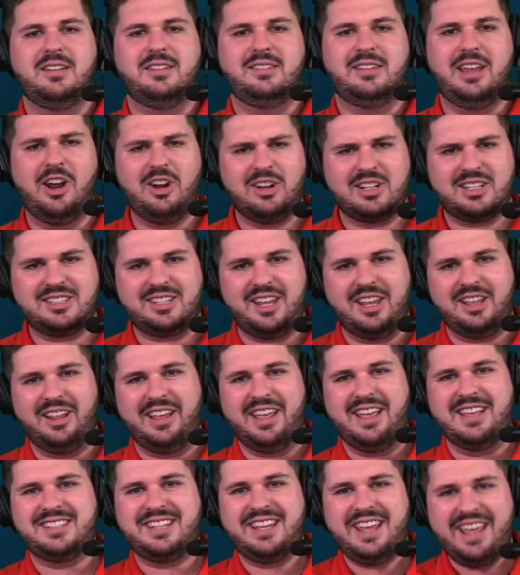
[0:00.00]
Derek
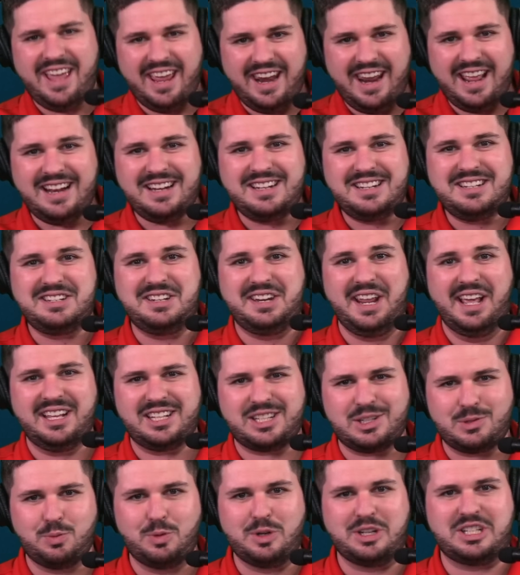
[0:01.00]
Stingley, is he getting
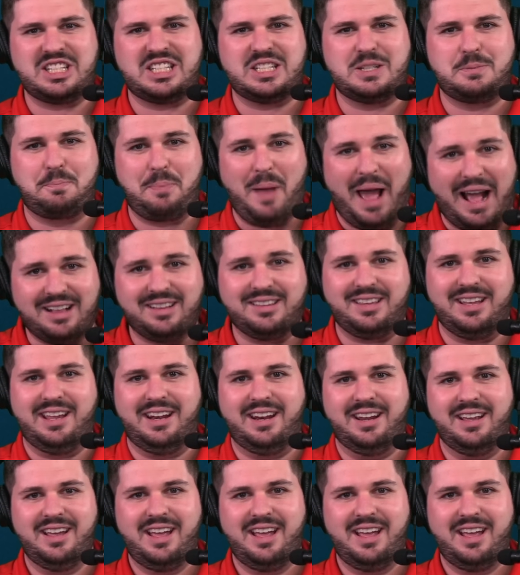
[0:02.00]
disrespected?